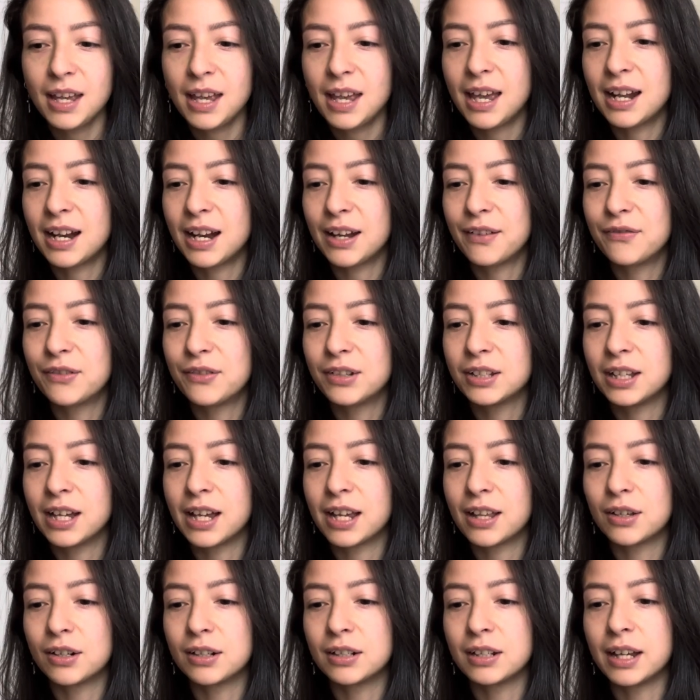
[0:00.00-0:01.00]
And I feel
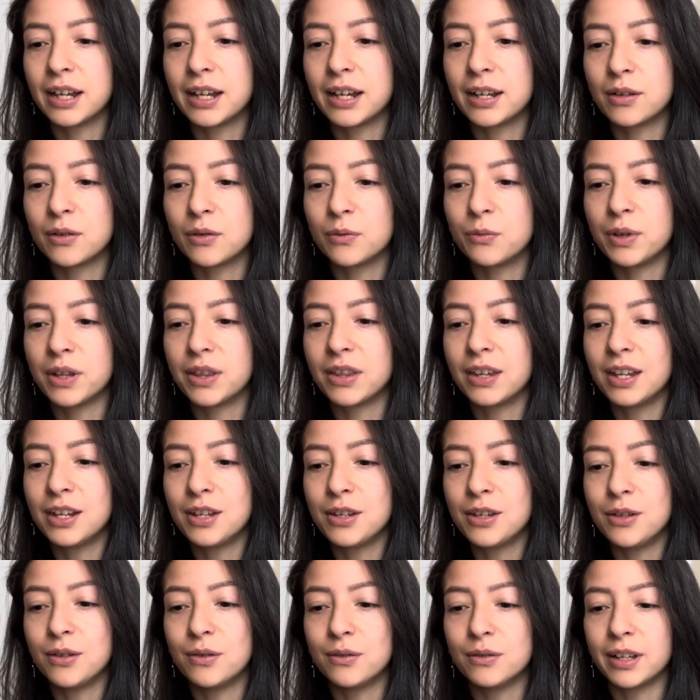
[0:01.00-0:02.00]
like they're like within you,